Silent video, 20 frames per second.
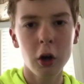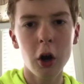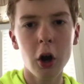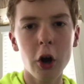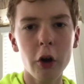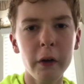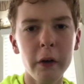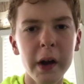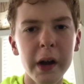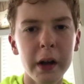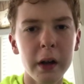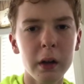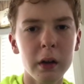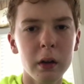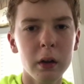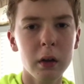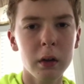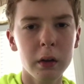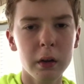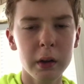Alright,
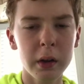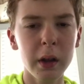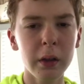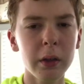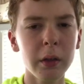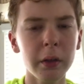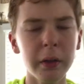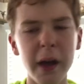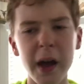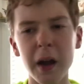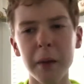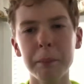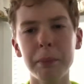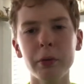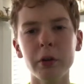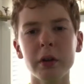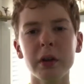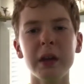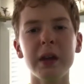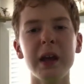this is how to
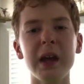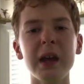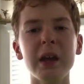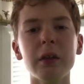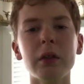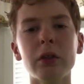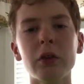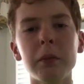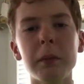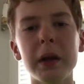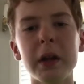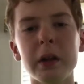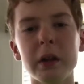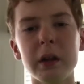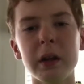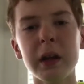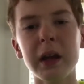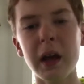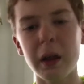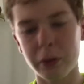put the instrument
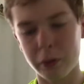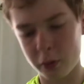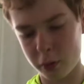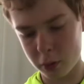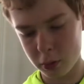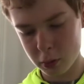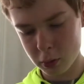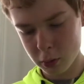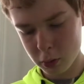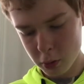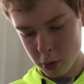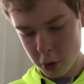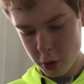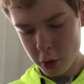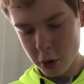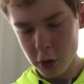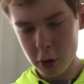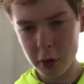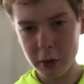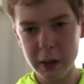together.
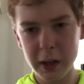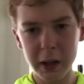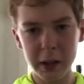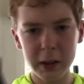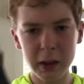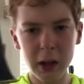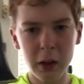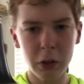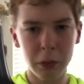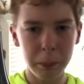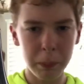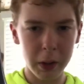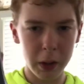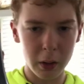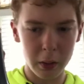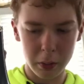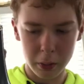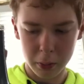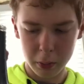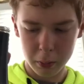You take this
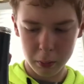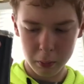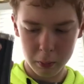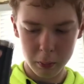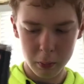piece,